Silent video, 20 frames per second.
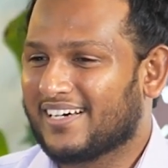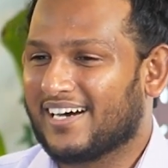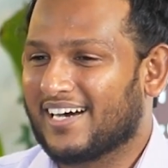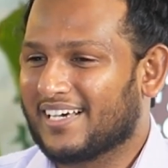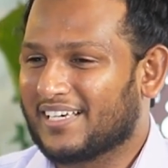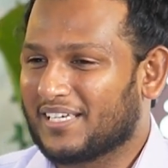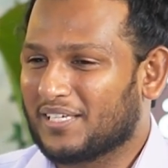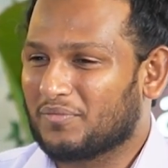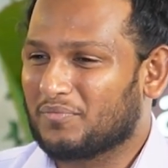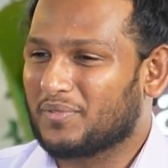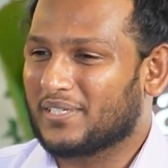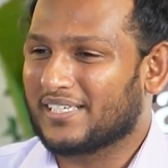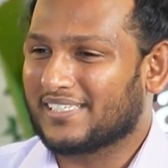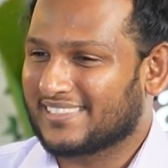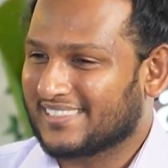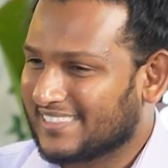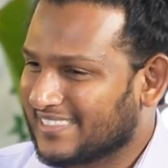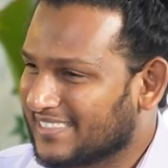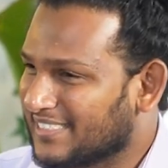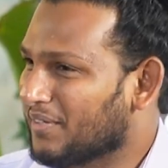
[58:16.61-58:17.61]

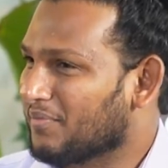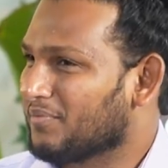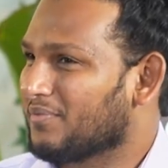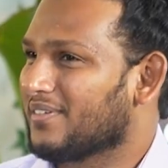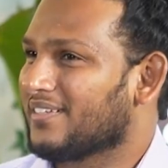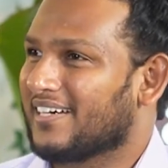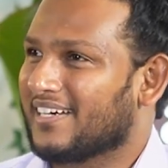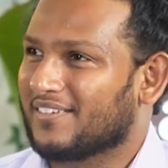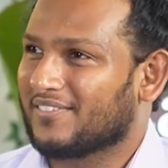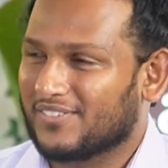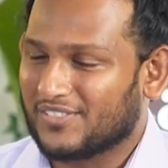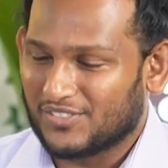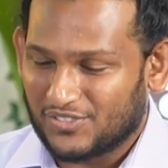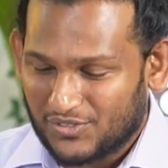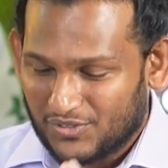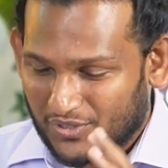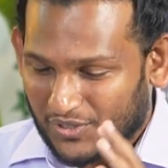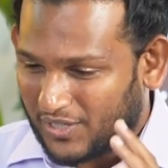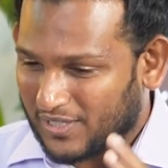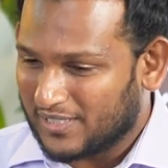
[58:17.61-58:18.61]
IIBA Chapter, I wish
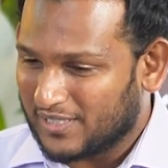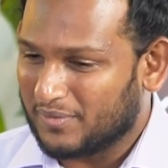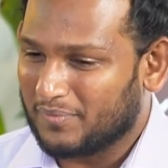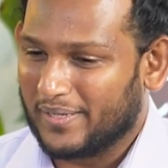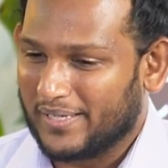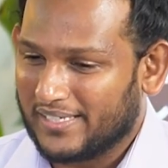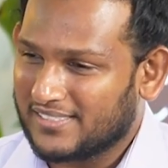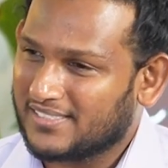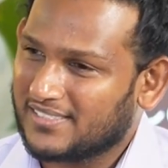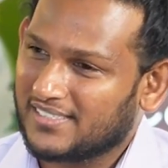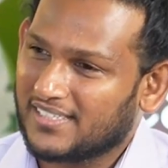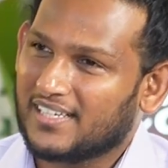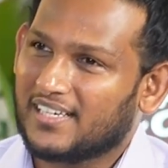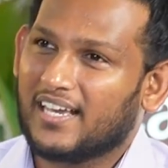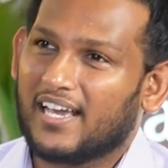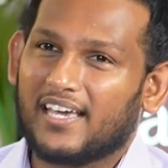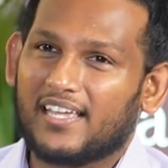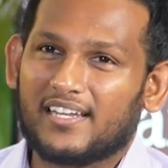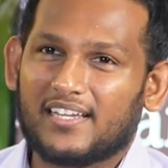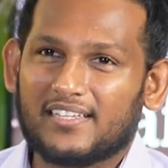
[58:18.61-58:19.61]
you all the best.
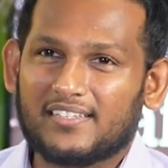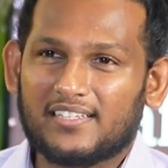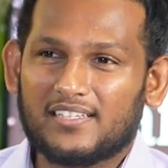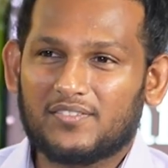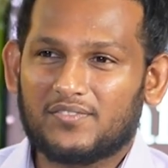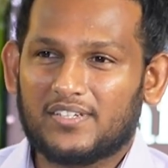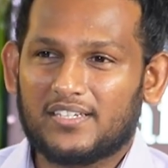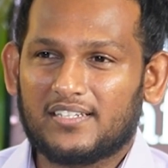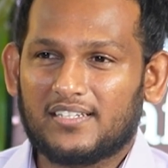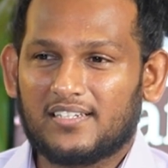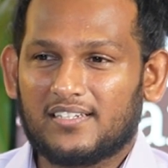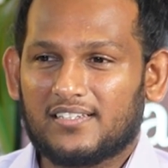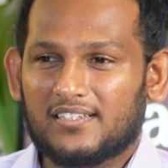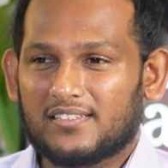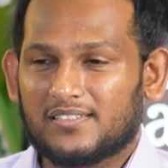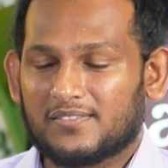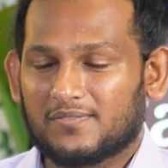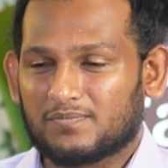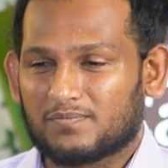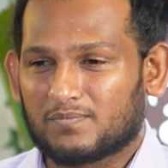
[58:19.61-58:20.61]
And I think we need
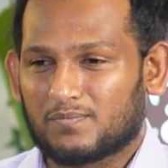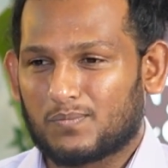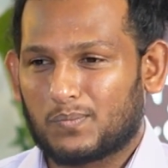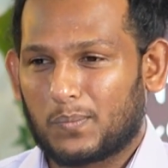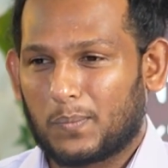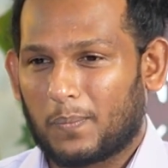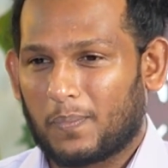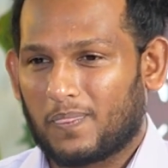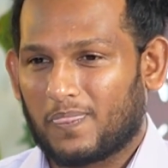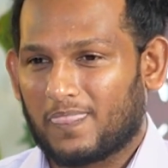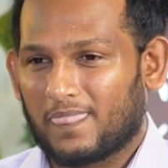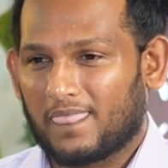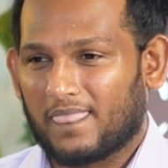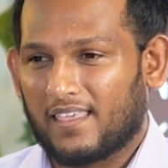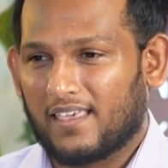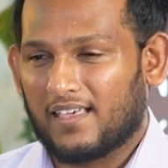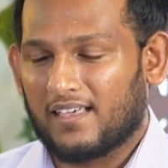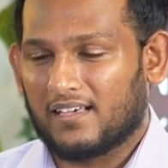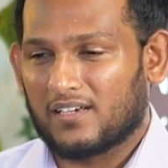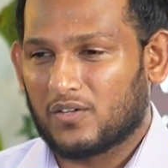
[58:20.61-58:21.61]
a
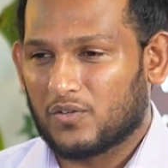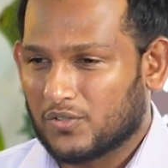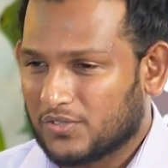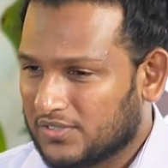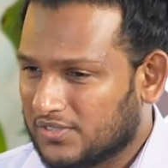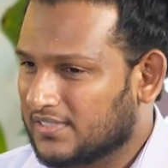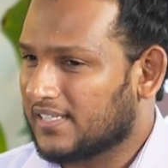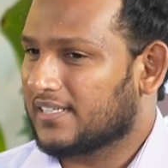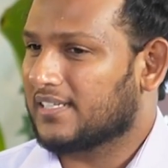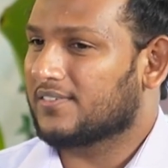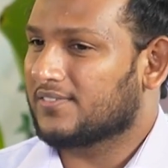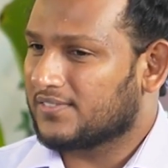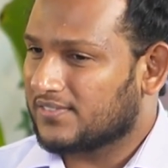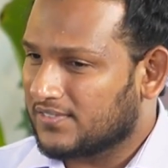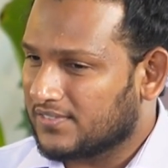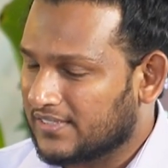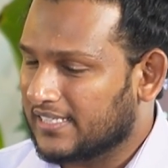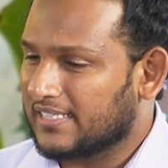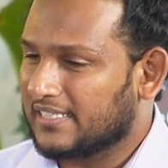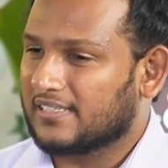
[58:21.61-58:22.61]
good set of
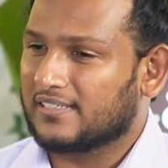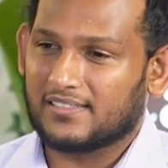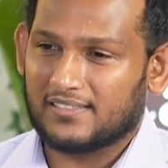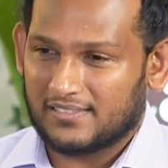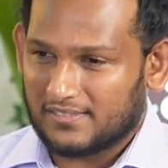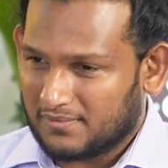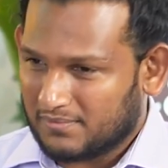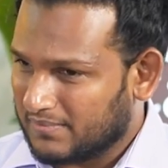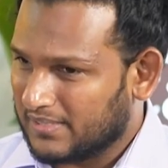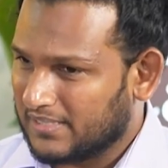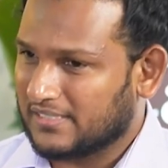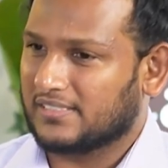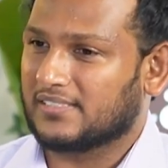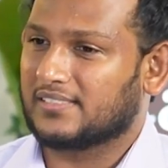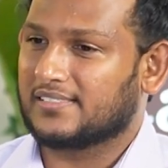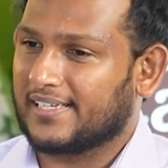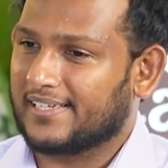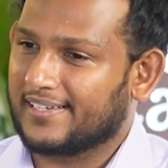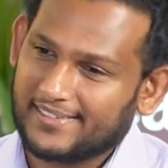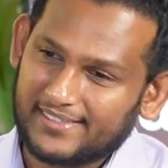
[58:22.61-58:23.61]
Sri Lankan
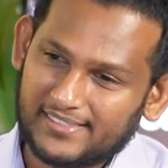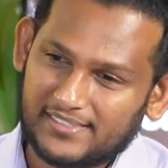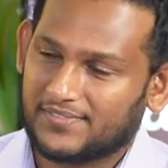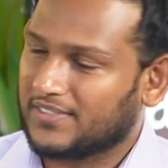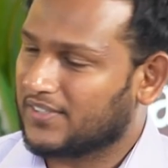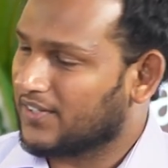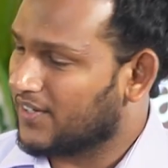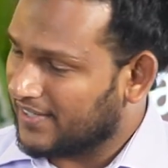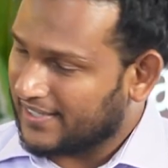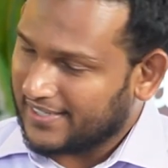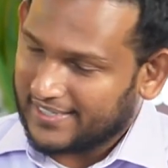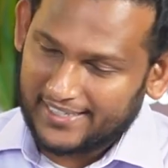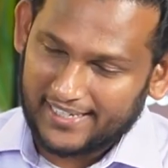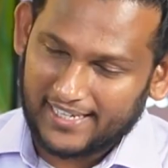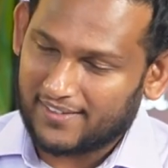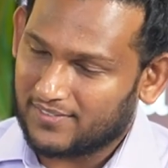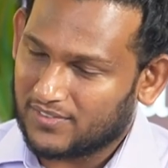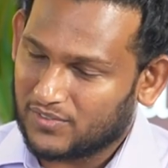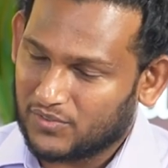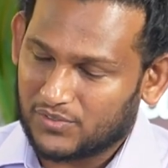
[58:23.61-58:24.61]
business analysts. We already
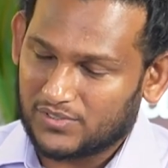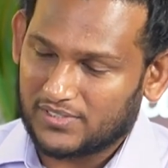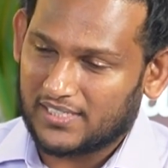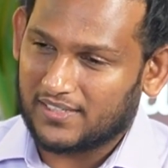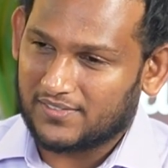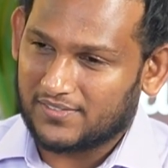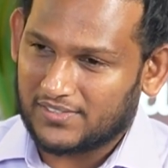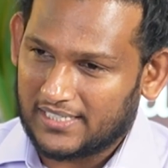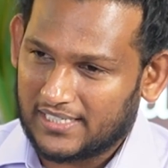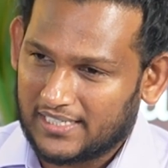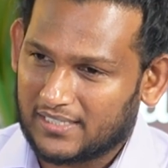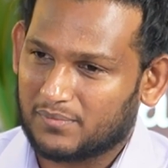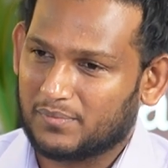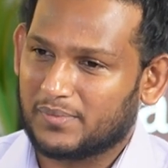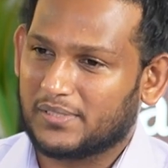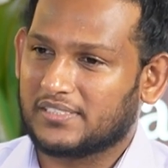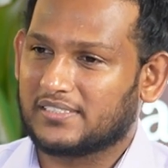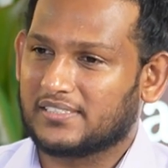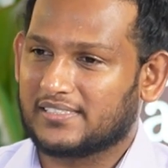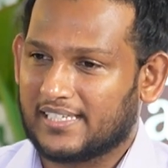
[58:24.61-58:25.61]
have a good set of Sri Lankan
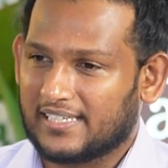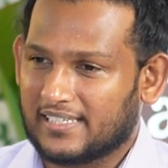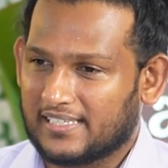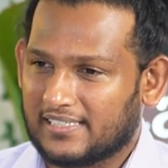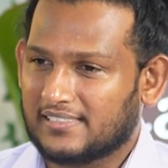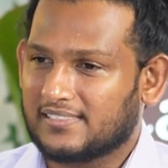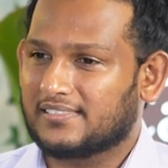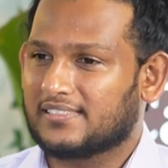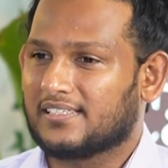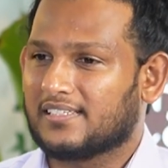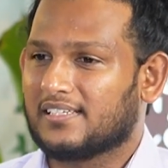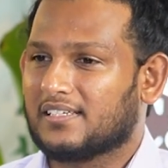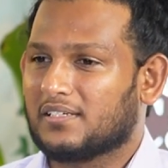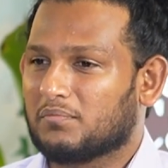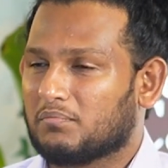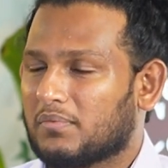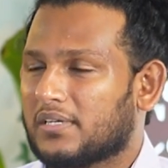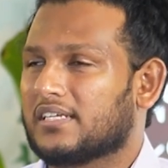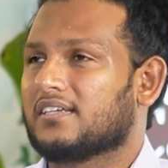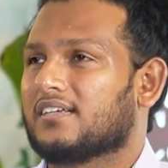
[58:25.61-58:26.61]
business analysts,
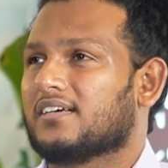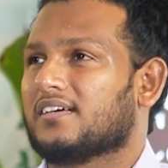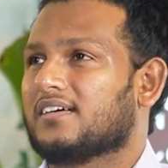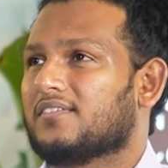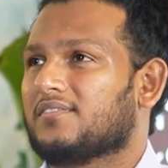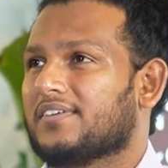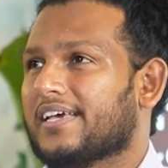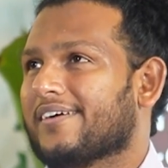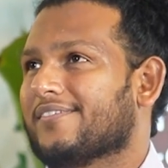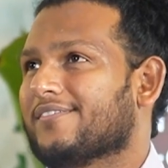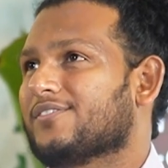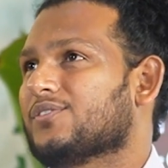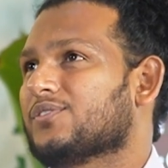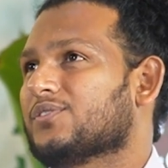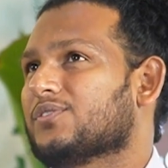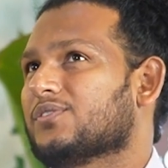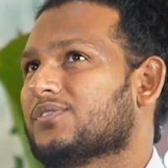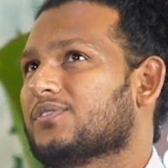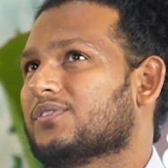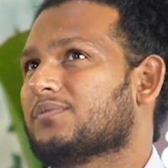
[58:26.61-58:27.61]
but we have
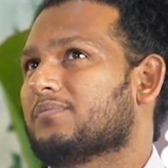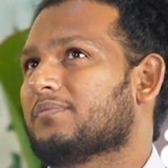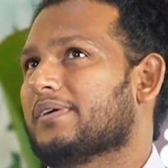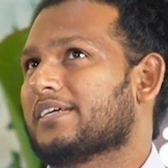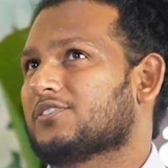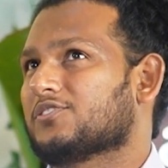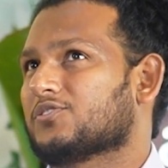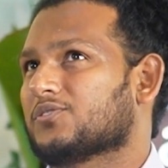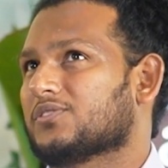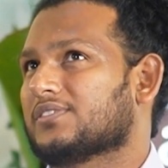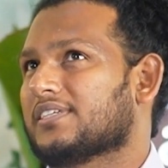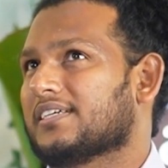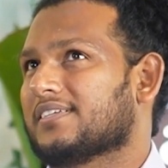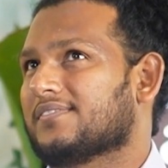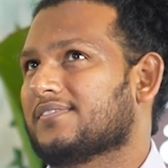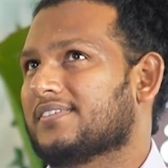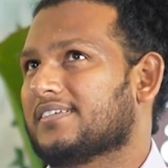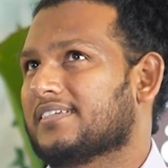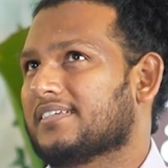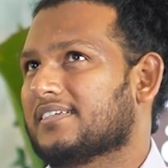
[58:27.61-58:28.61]
to make sure
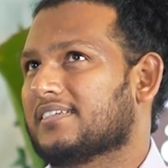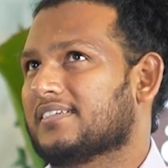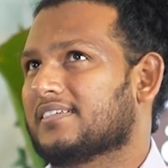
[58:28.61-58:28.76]
that we